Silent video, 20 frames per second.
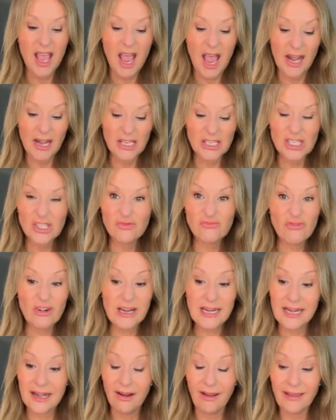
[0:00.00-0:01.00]
And I just
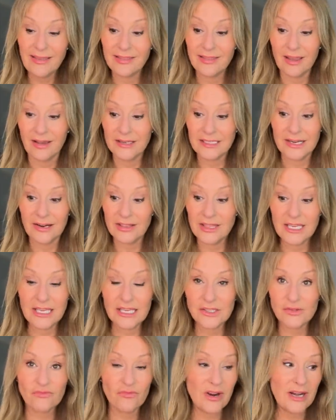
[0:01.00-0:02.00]
really like the idea. I think
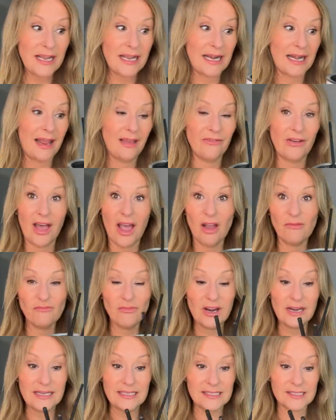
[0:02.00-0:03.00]
it's really clever and
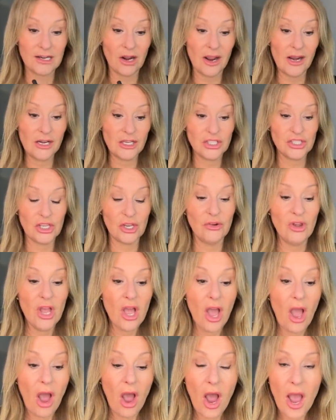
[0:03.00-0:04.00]
really stylish. So
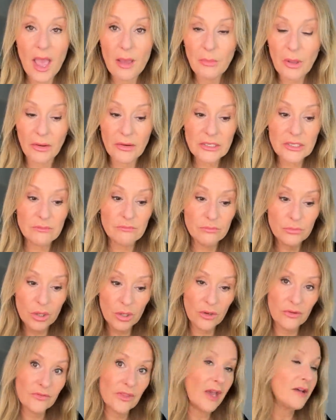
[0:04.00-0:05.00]
I am going to
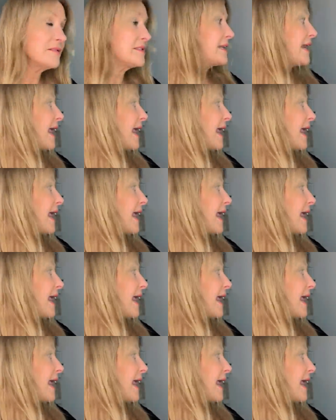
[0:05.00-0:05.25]
move those